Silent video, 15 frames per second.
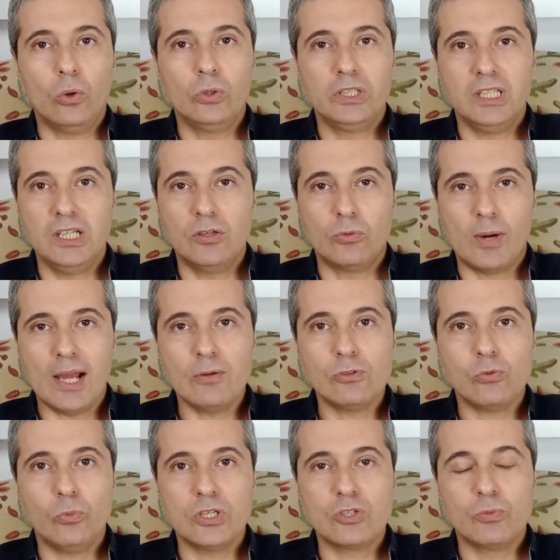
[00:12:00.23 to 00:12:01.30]
All Year
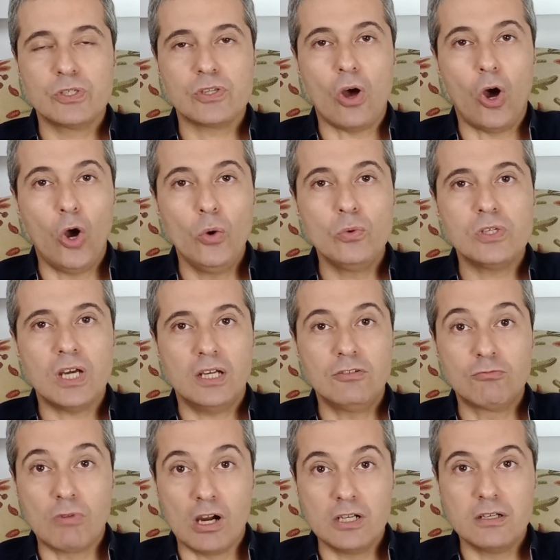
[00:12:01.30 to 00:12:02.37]
Round, which was owned
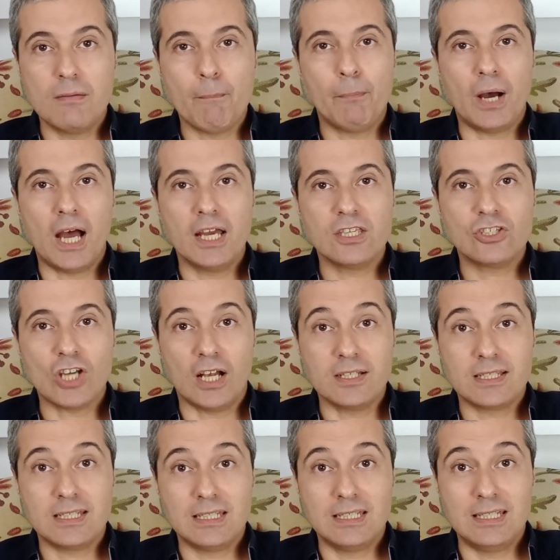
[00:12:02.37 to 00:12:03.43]
and run by
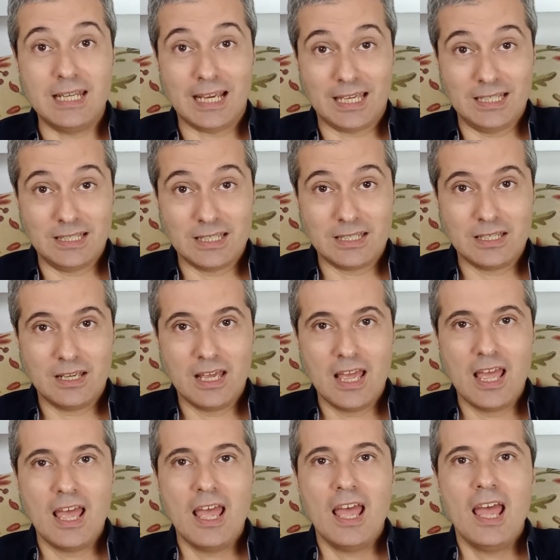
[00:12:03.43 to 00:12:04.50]
Charles Dickens.
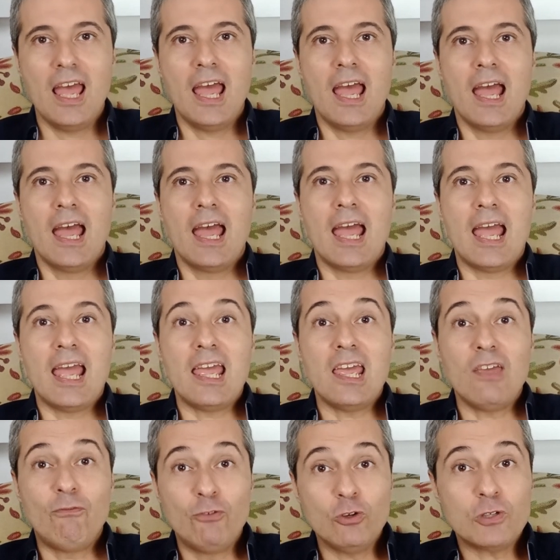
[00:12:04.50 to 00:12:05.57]

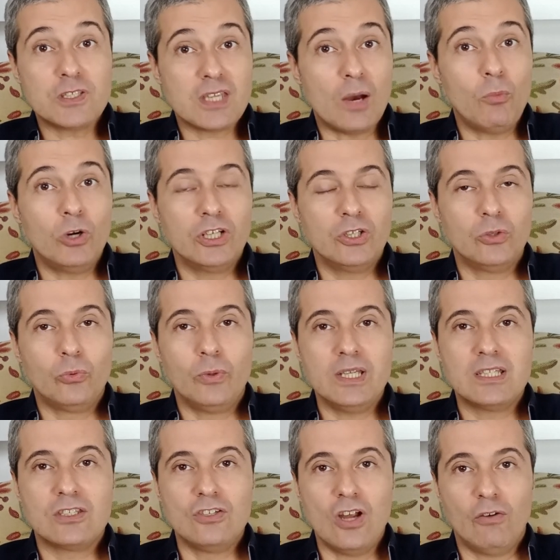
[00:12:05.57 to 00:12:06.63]
If you're someone who
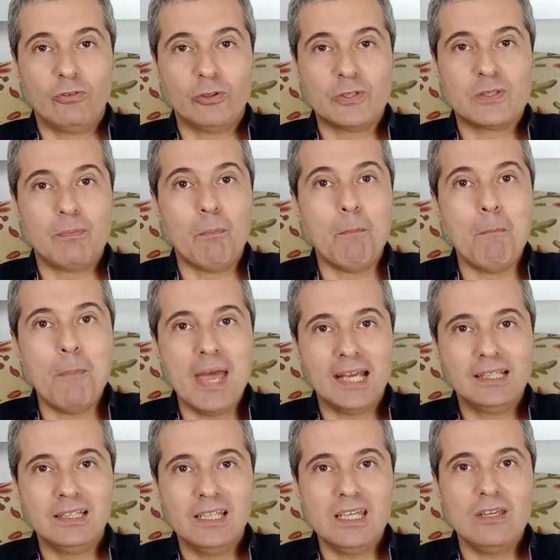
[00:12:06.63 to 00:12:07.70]
reads novels
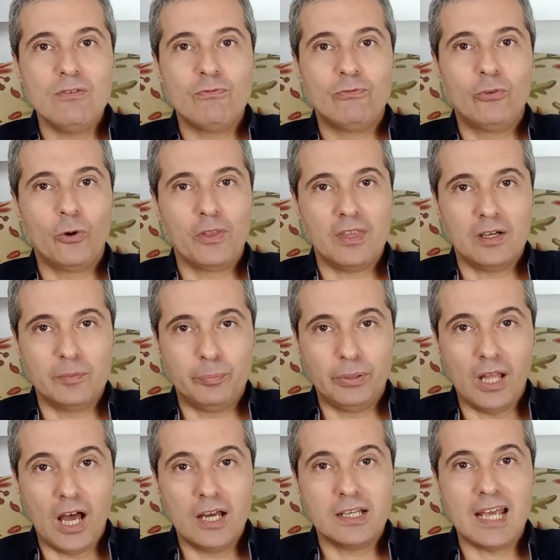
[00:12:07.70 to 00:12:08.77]
mainly for their
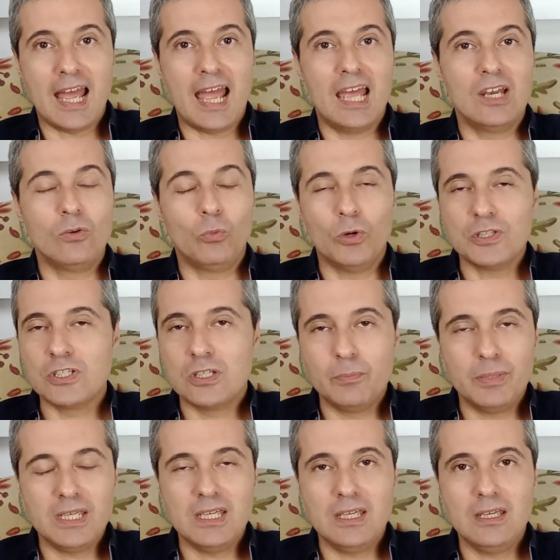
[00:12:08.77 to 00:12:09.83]
plot and wants
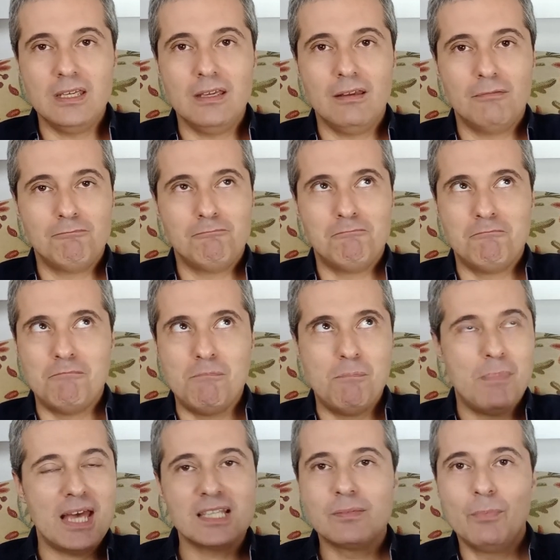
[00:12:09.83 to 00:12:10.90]
to be
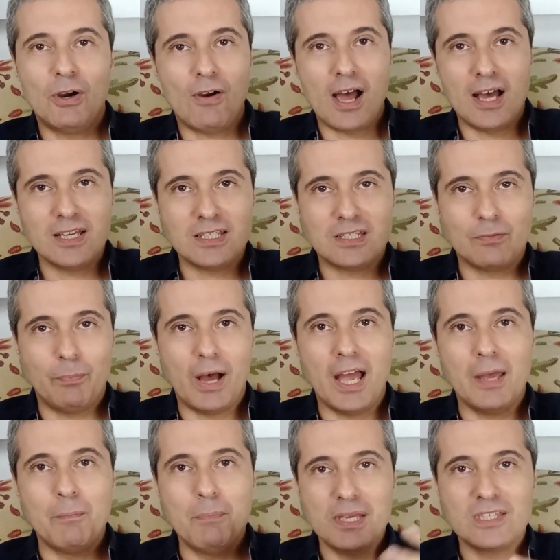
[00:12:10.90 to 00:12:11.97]
mesmerized
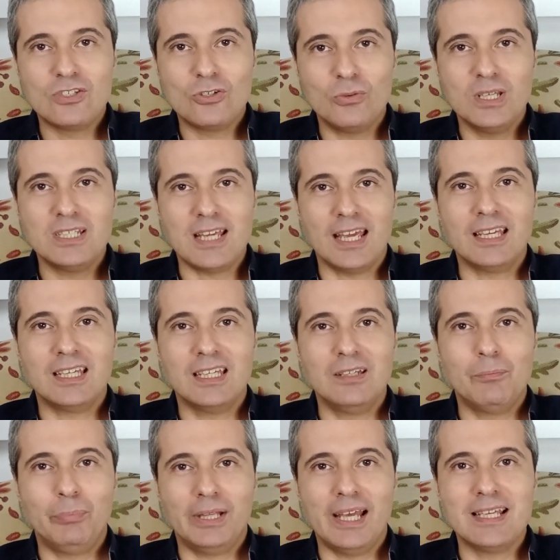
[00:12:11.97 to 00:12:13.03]
by a mystery
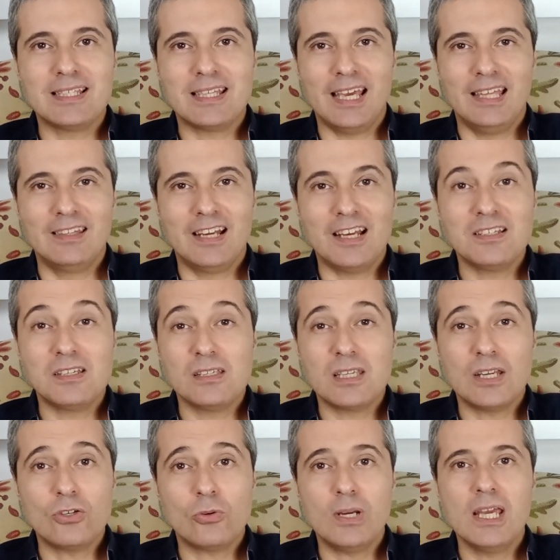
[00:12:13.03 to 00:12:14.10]
taking place in the 19th
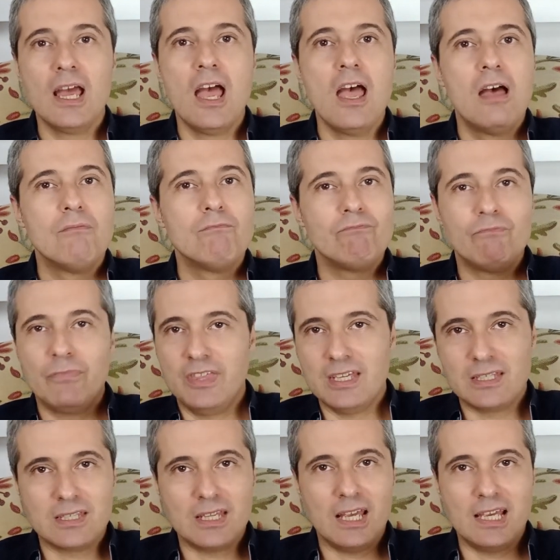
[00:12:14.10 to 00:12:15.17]
century,
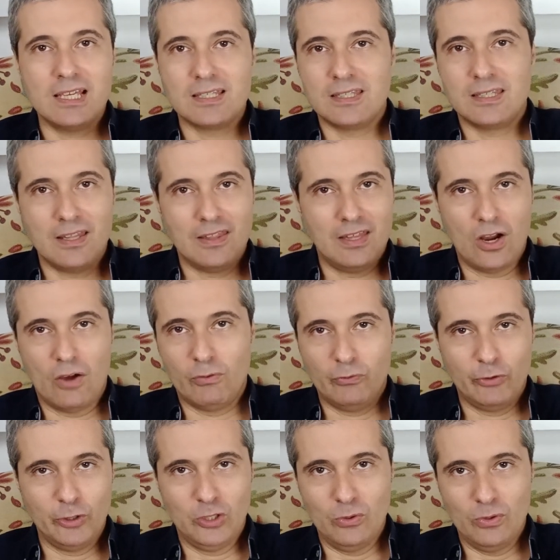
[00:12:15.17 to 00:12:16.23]
this is the
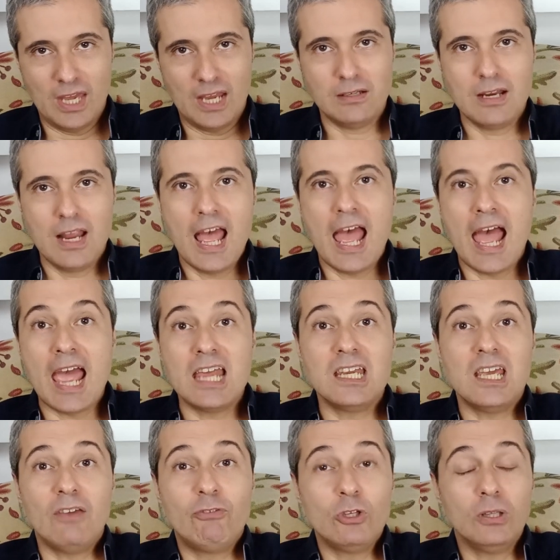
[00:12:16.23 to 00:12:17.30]
novel for you then.
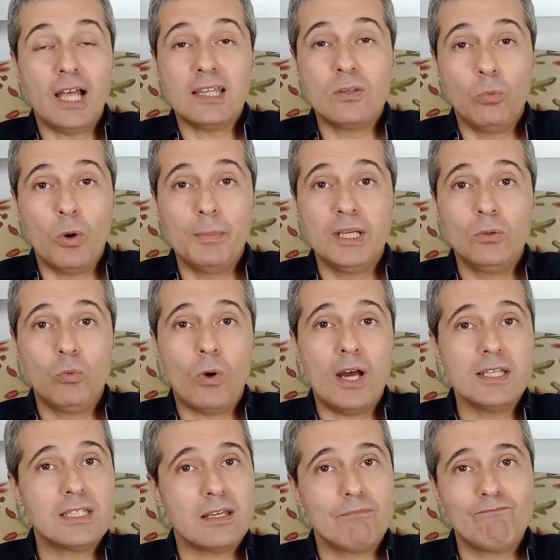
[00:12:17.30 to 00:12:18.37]
And if you like The Woman in
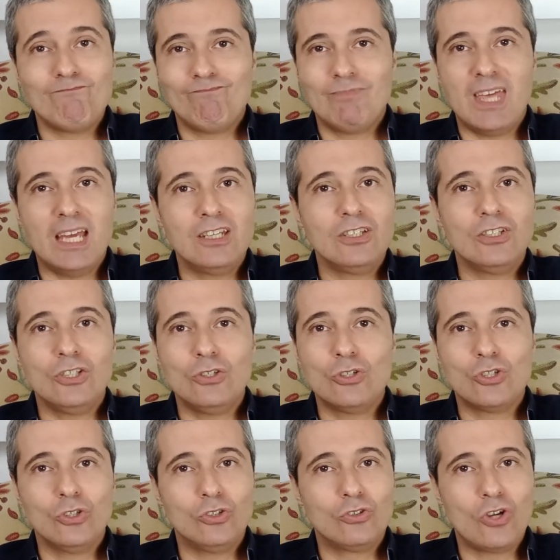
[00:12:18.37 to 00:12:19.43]
White, then
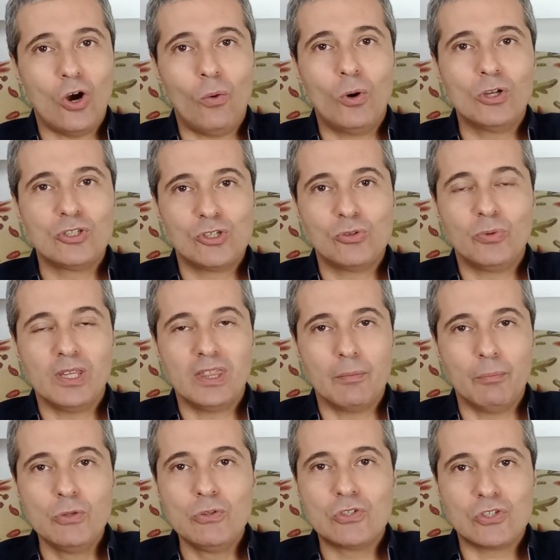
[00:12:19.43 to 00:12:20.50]
you should go on to read
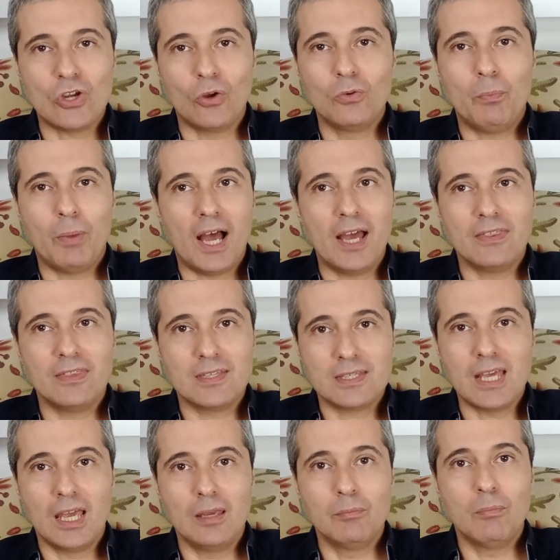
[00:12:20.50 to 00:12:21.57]
The Moonstone by the
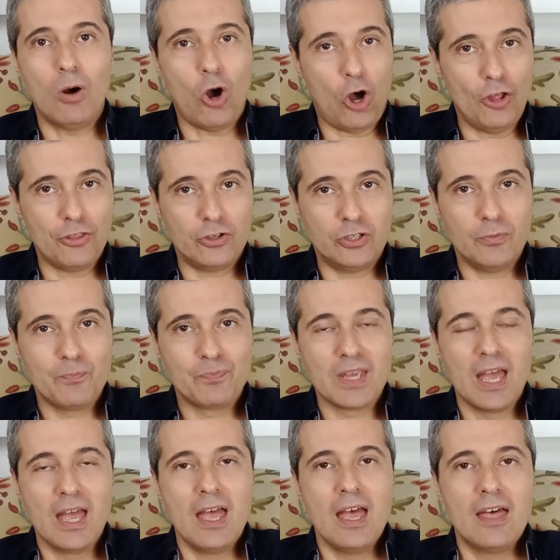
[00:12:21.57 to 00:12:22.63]
same author.
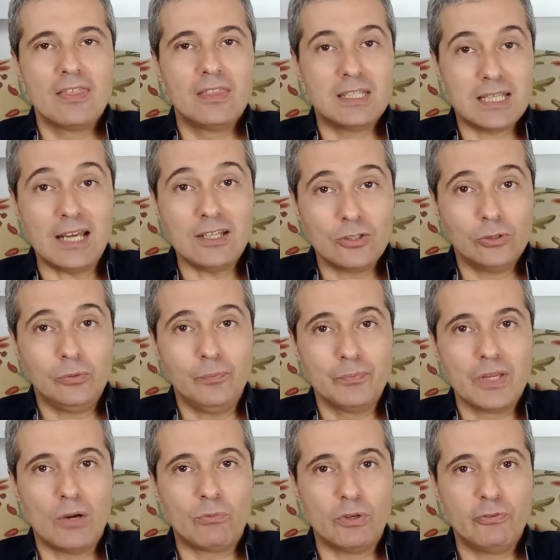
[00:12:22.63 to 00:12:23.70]
The title
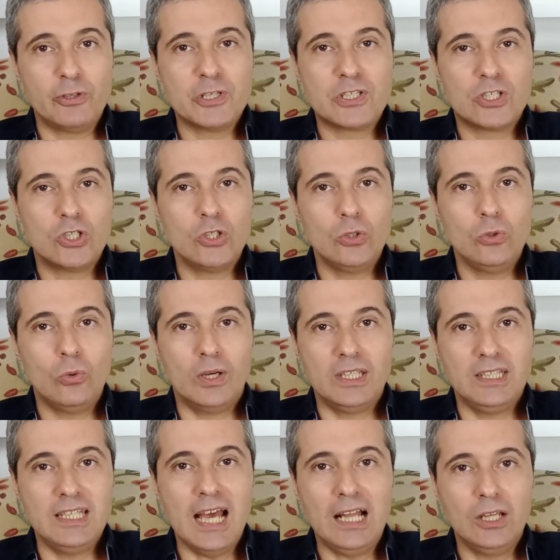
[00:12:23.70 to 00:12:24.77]
refers to
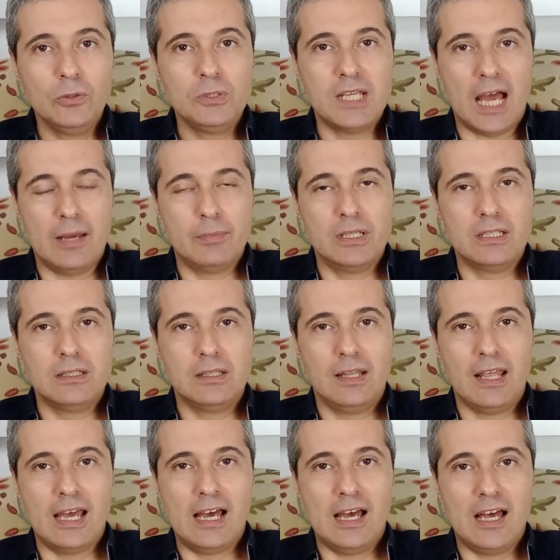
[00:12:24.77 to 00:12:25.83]
a yellow diamond
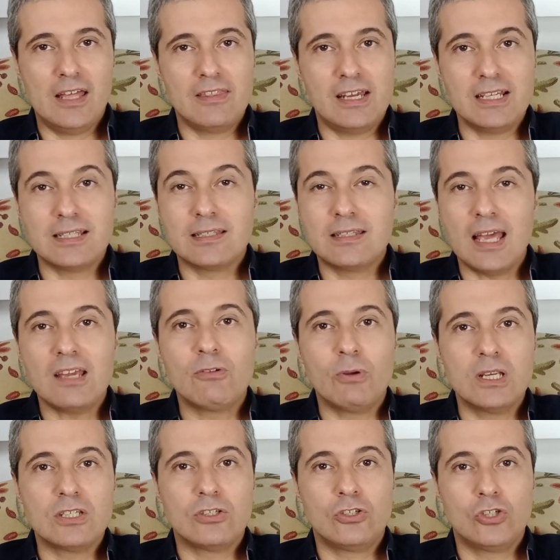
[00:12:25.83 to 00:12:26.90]
uh, that is
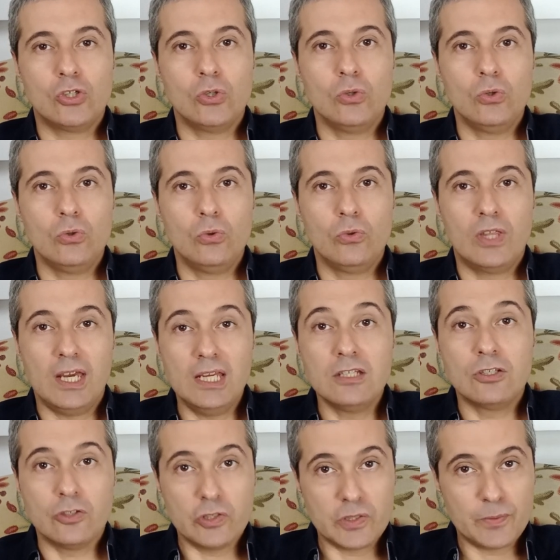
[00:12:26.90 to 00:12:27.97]
sacred to the
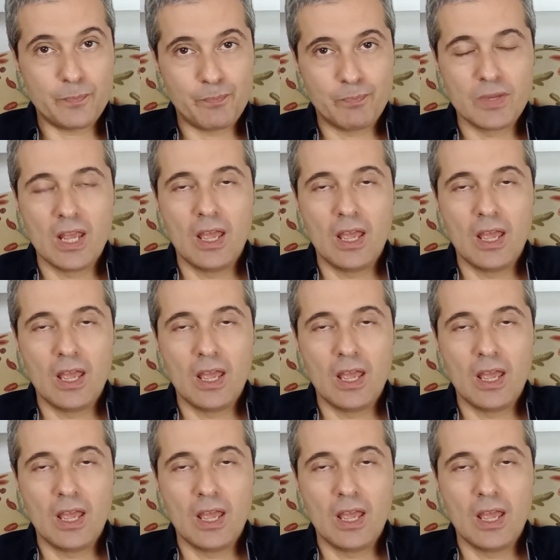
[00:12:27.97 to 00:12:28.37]
Hindus.